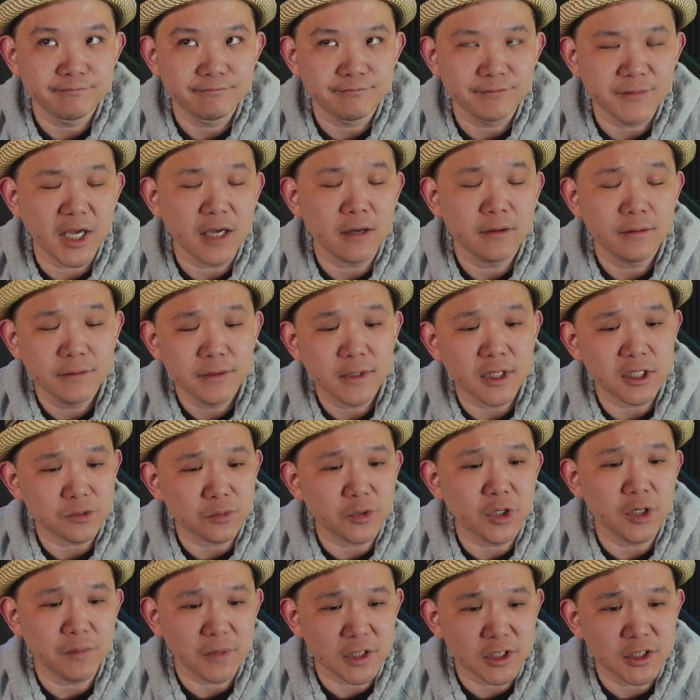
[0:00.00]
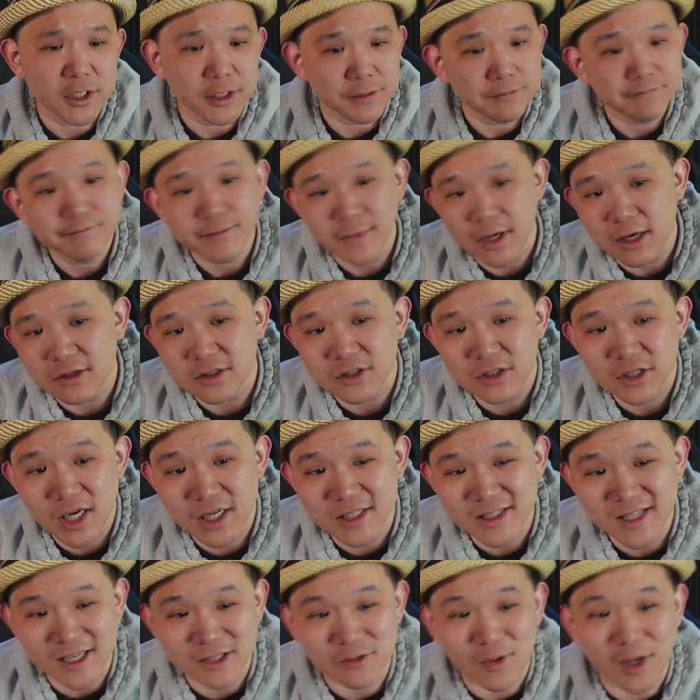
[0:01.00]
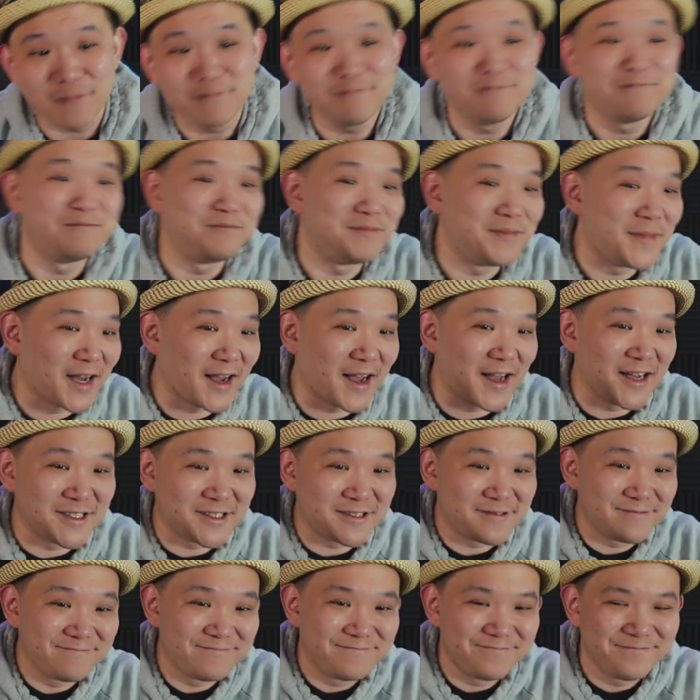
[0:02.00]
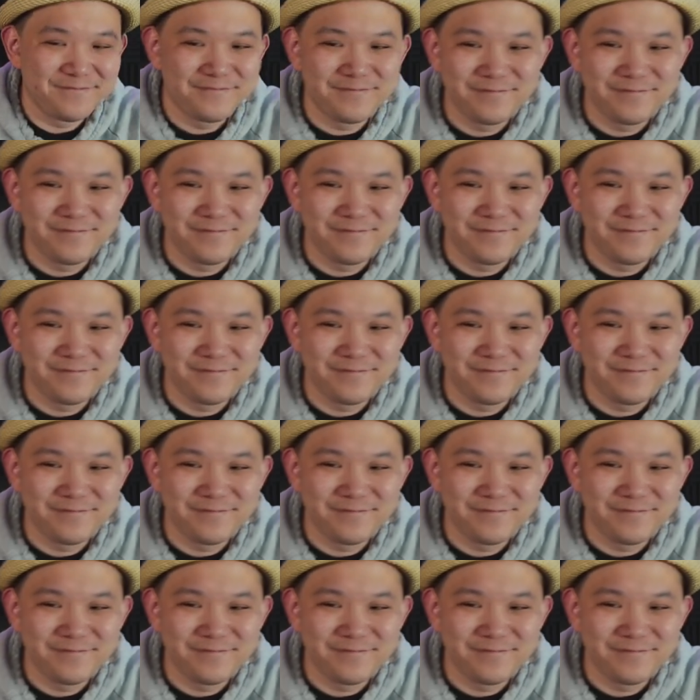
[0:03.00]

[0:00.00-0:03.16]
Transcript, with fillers: Yeah, that's pretty much it. I'll see you guys next one. Bye, guys.